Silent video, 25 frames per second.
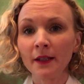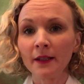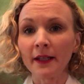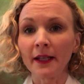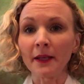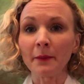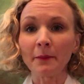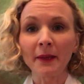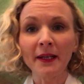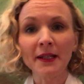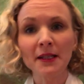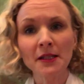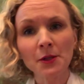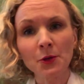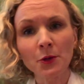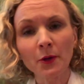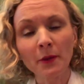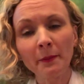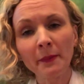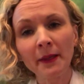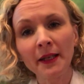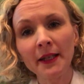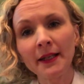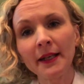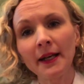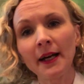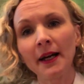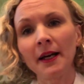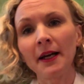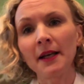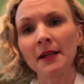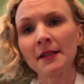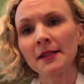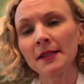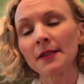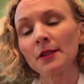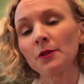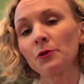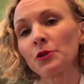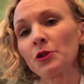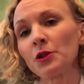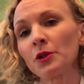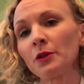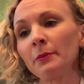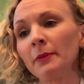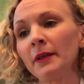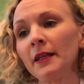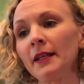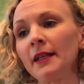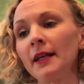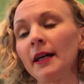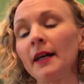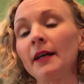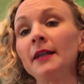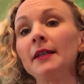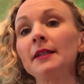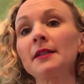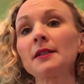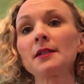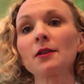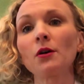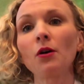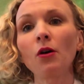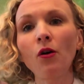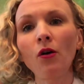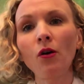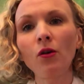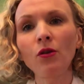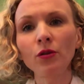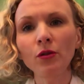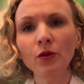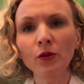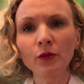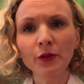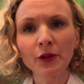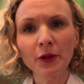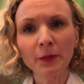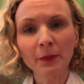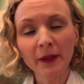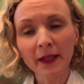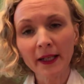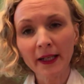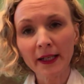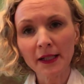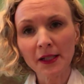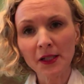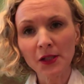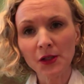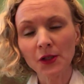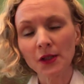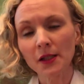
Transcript: like mainstream media and social media, it's all over the place.